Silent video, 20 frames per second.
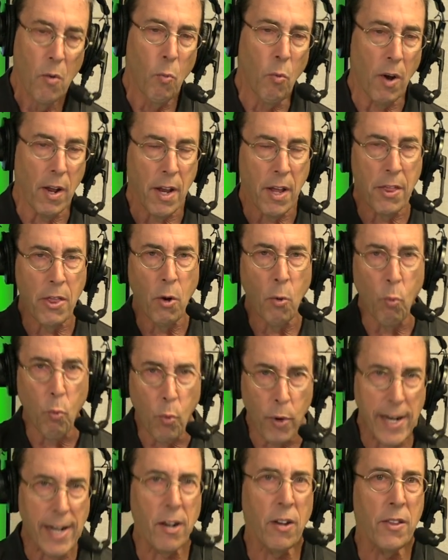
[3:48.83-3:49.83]
one of the
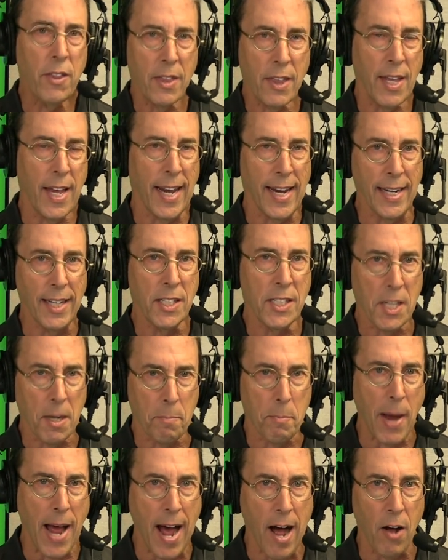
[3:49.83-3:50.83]
weird things
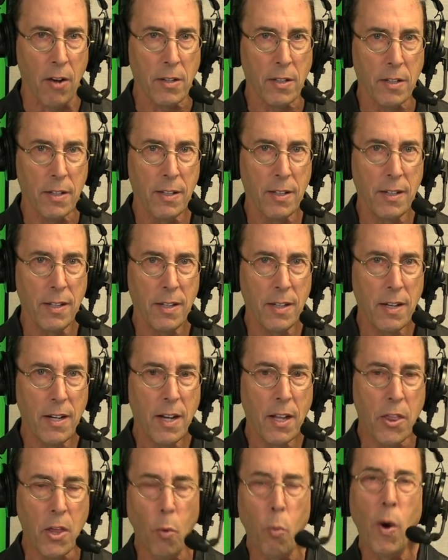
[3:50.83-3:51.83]
about
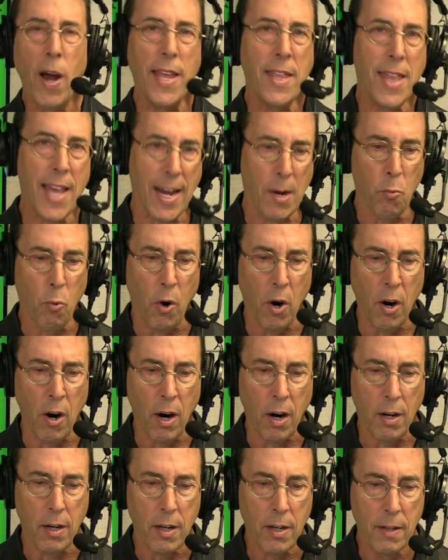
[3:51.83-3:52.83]
the way they
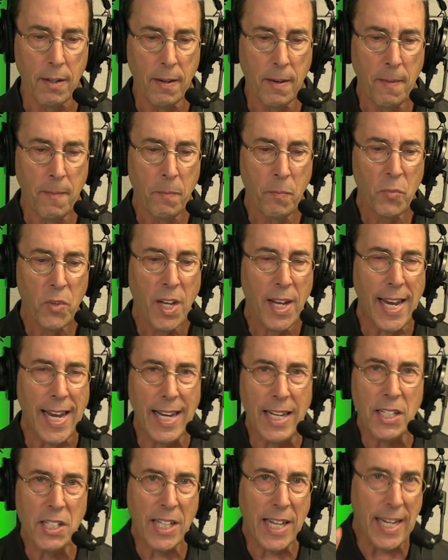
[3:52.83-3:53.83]
work
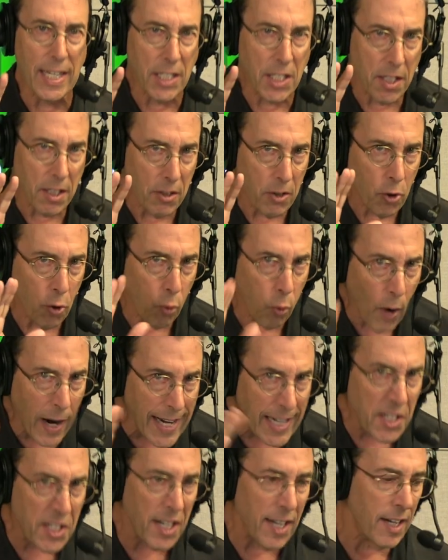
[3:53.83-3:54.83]
is it's
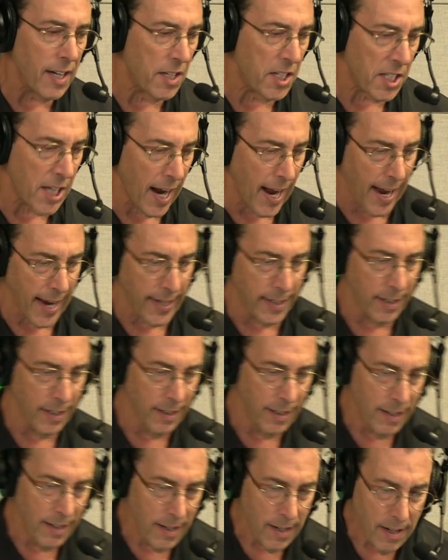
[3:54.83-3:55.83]
crazy to say,
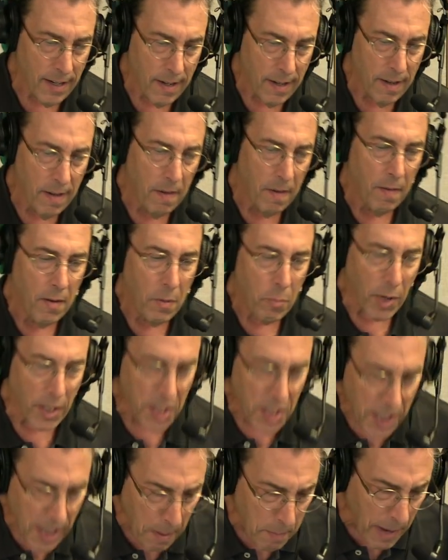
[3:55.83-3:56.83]

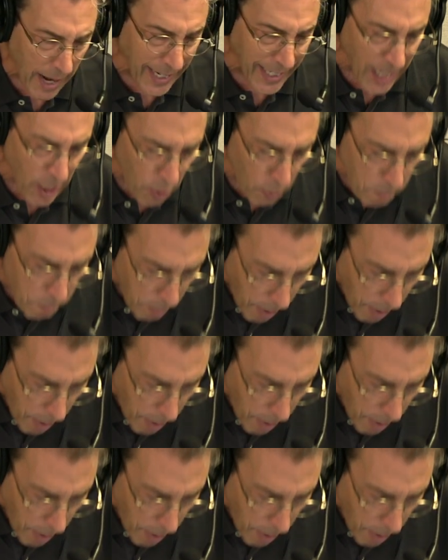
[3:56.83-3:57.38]
but somebody who